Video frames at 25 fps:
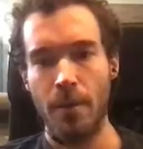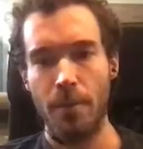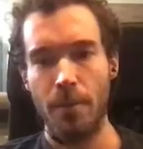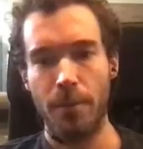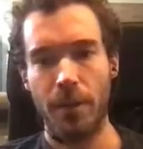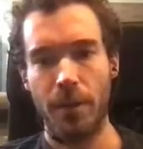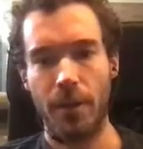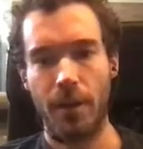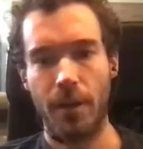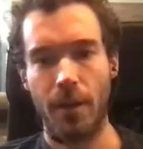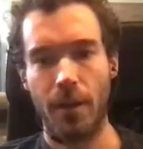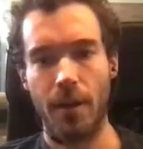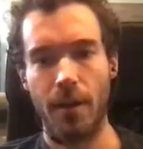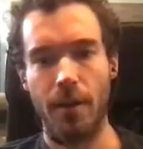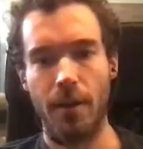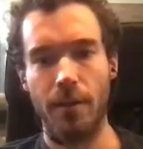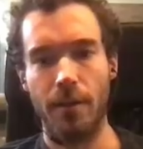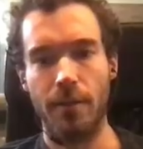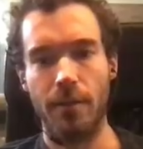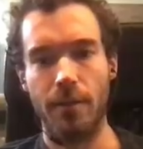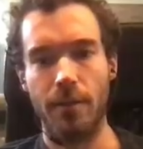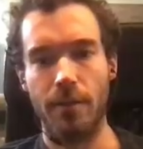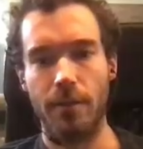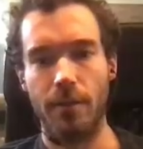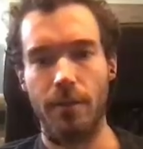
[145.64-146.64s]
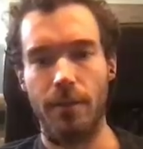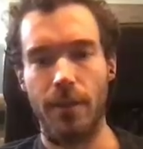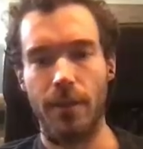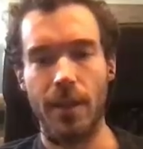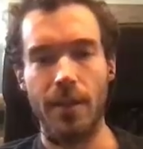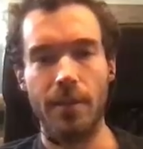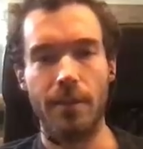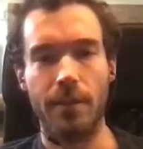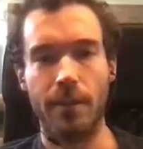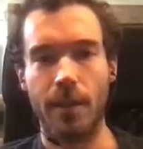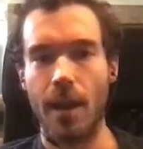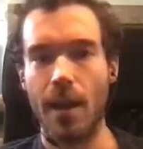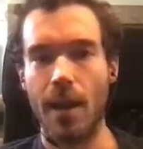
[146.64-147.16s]
because
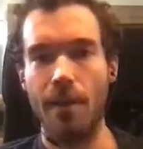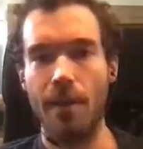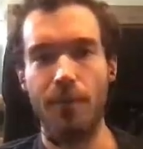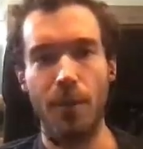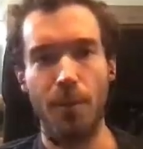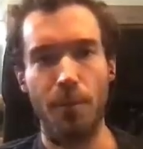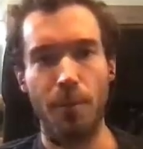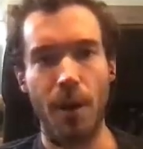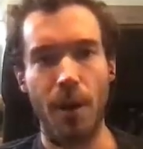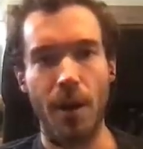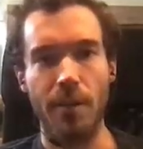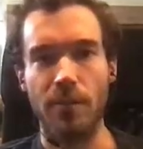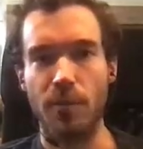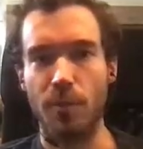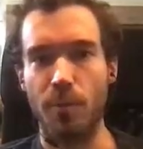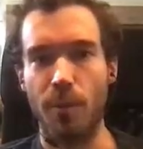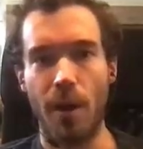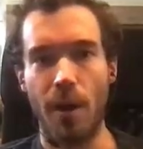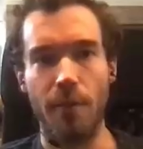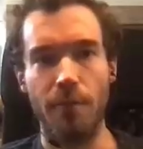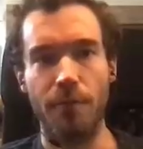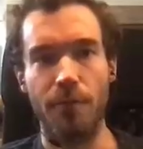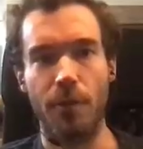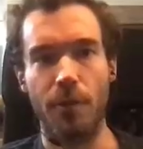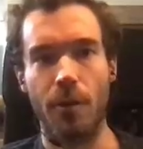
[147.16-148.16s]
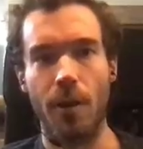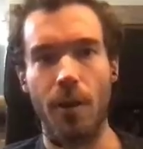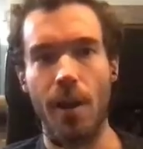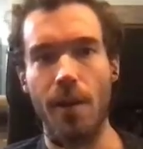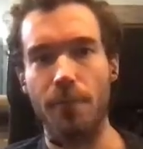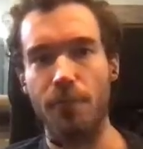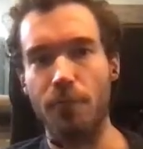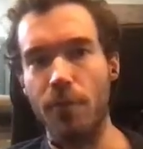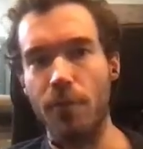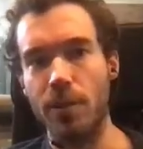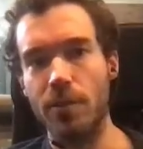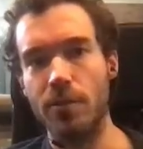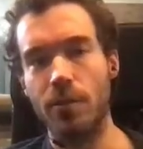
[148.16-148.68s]
that's kind of the bright spot for
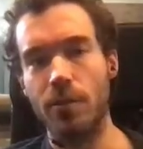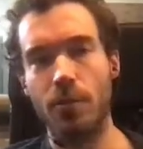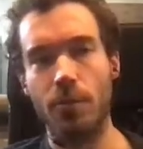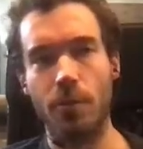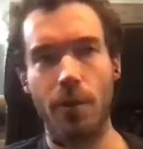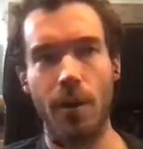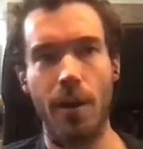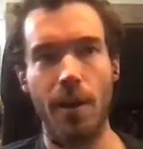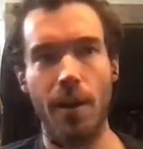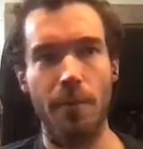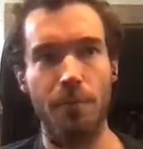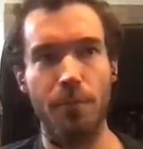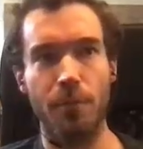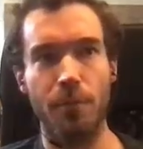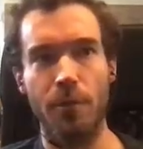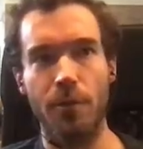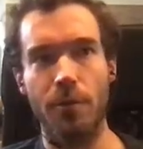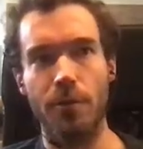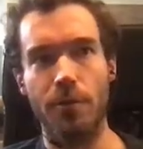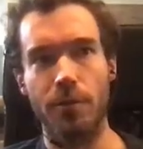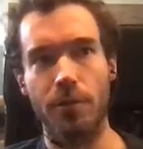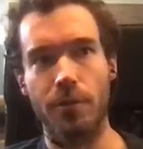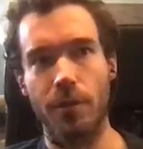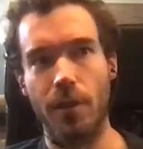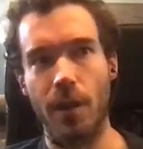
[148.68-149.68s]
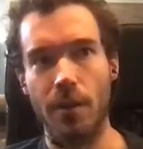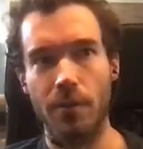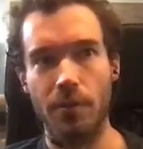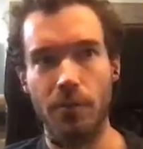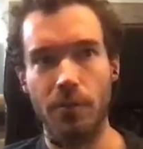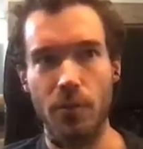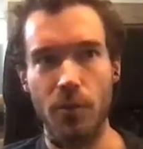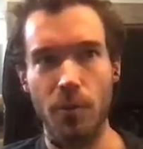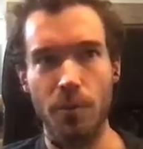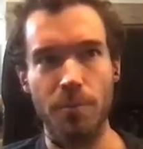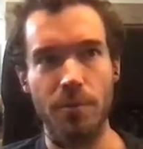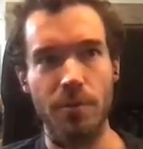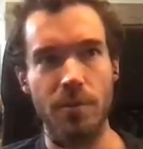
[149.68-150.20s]
craft. Regional craft brewers are down
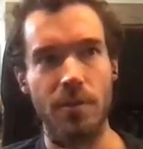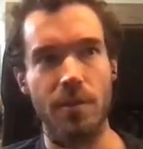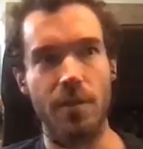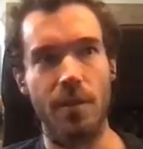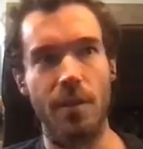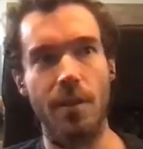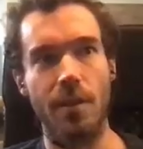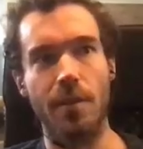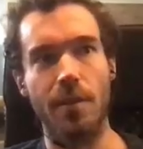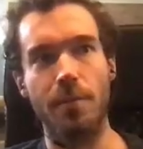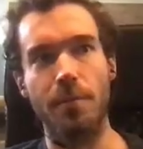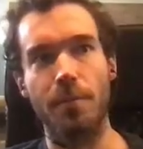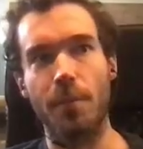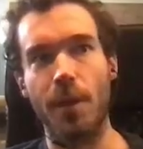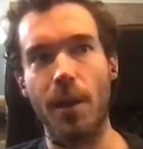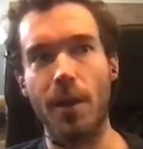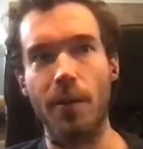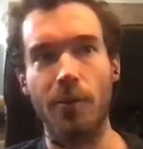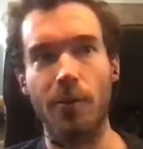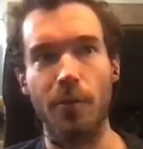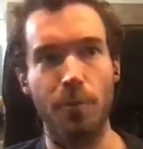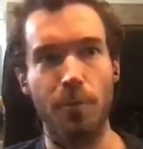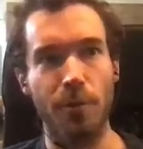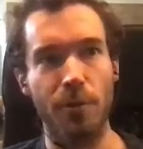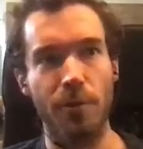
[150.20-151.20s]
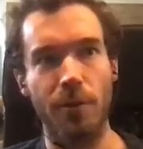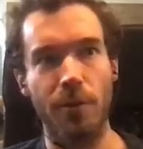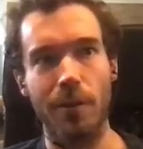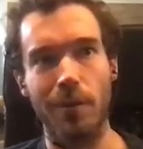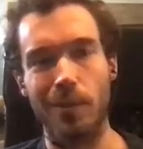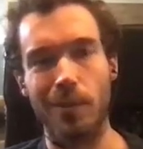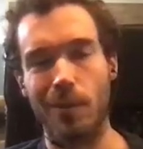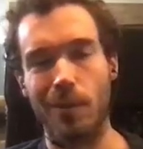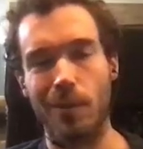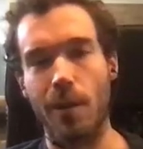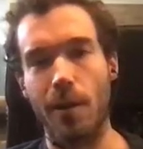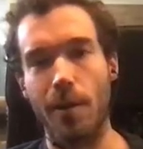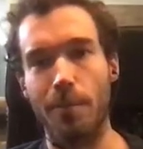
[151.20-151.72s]
2%. Microbreweries
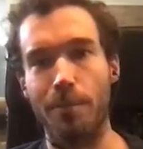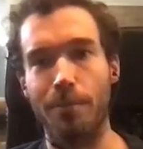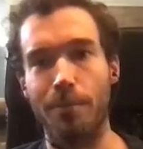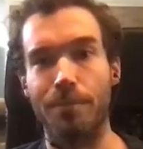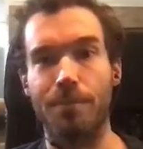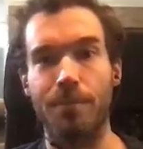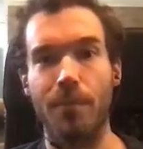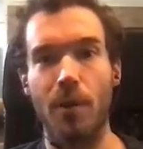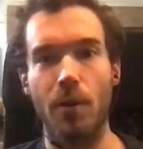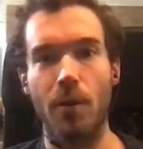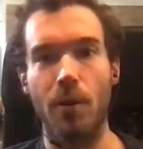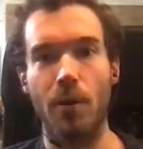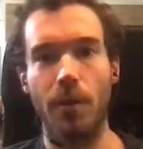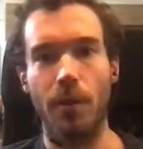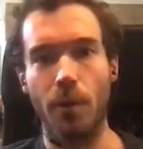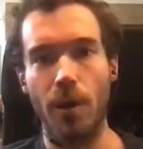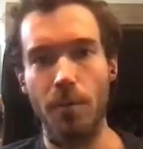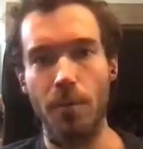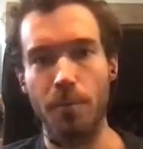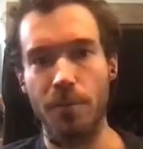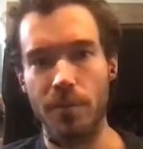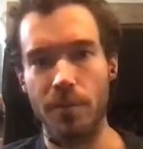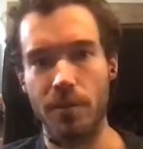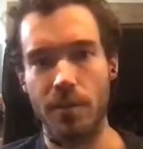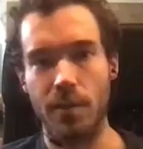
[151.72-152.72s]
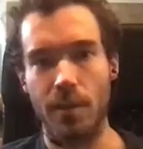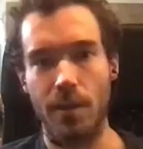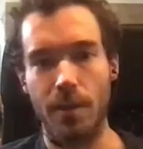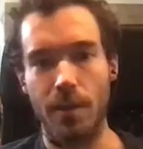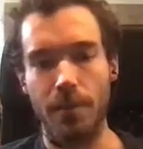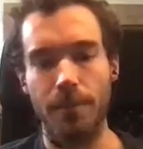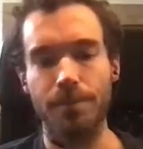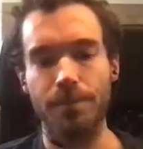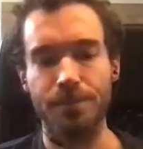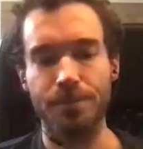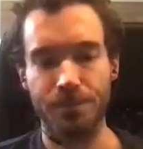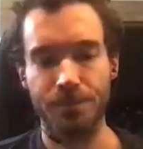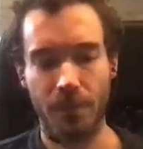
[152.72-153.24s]
are up only 1%.
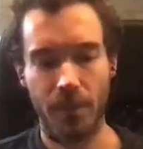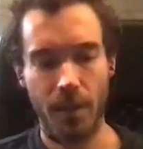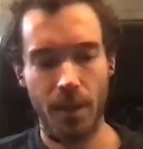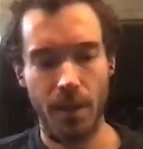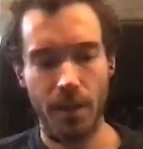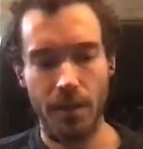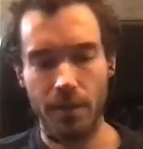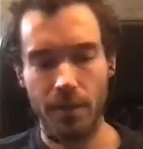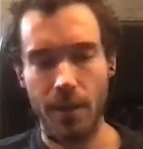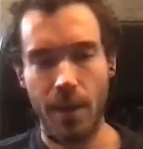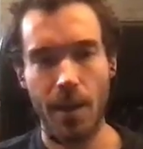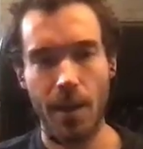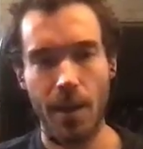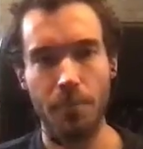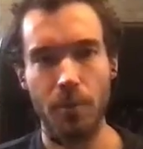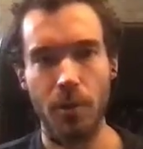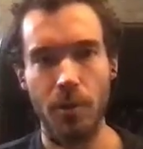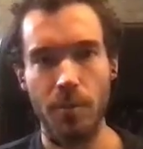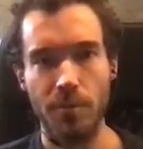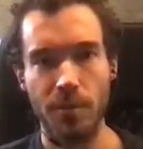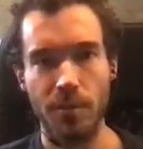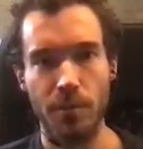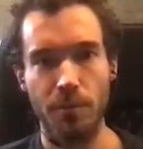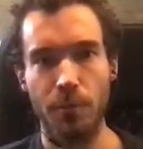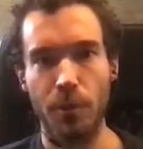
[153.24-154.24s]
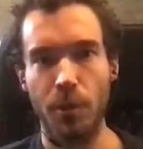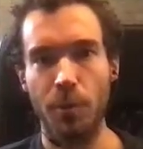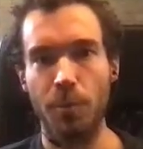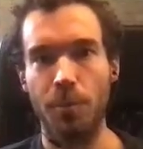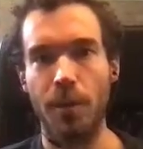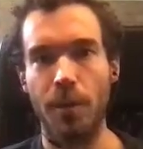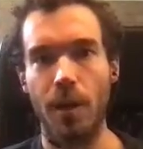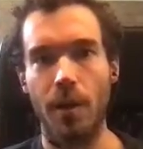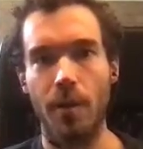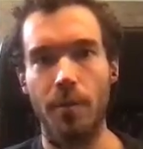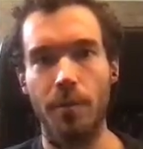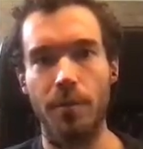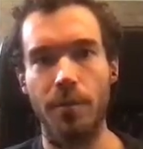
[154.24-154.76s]
And tap rooms and brew
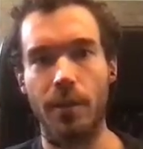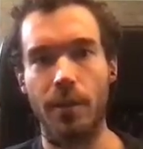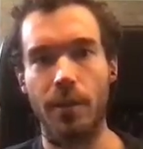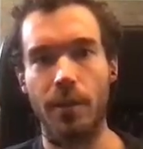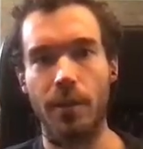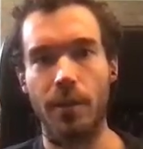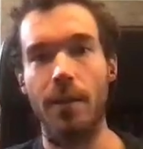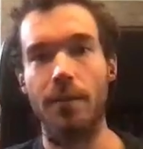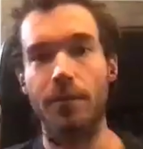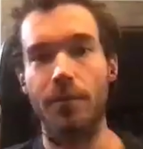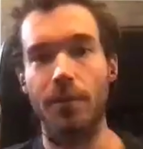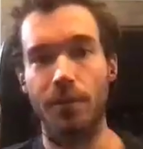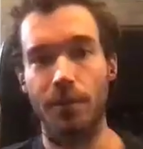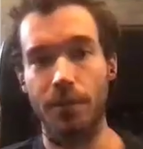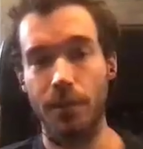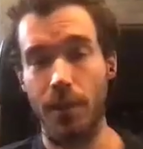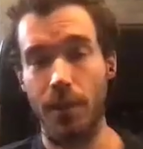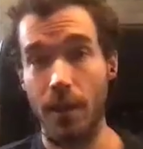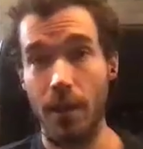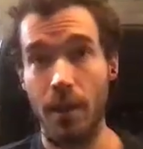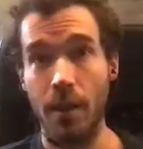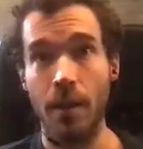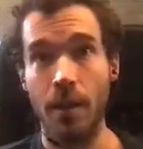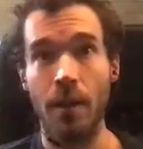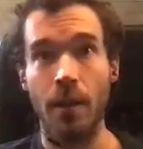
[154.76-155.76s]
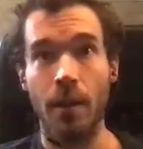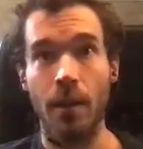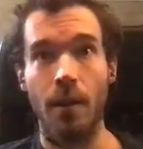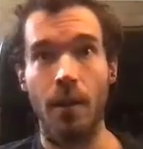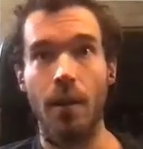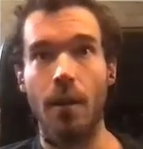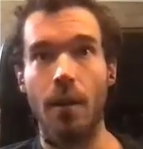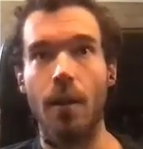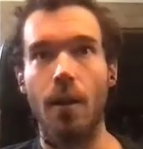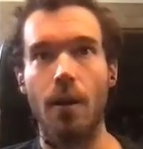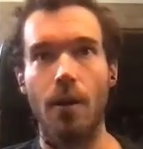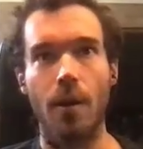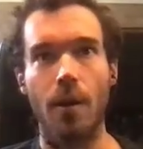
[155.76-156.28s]
pubs collectively
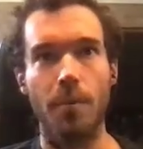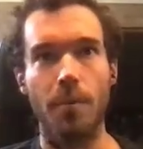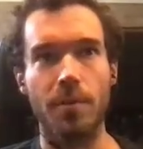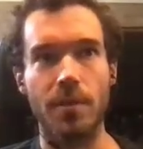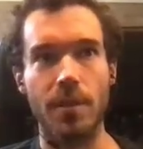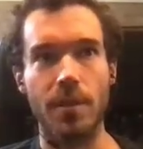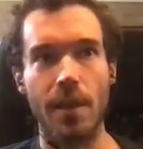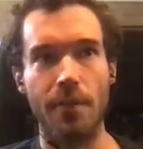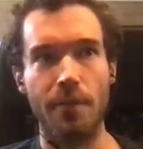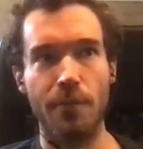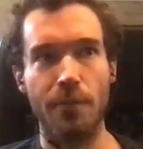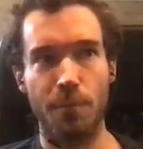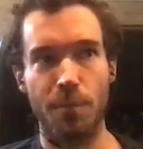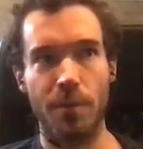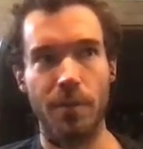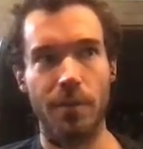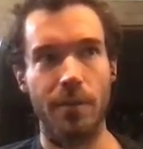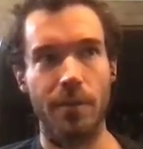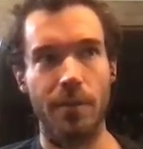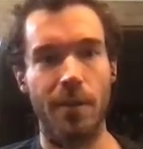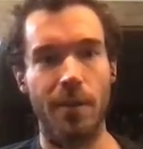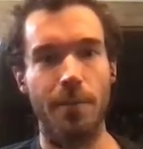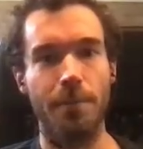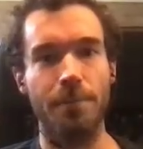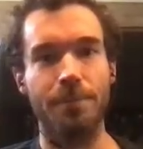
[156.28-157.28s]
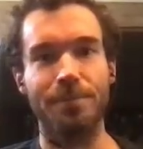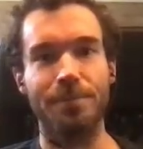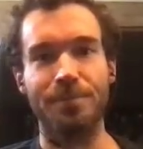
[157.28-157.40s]
are up 7%.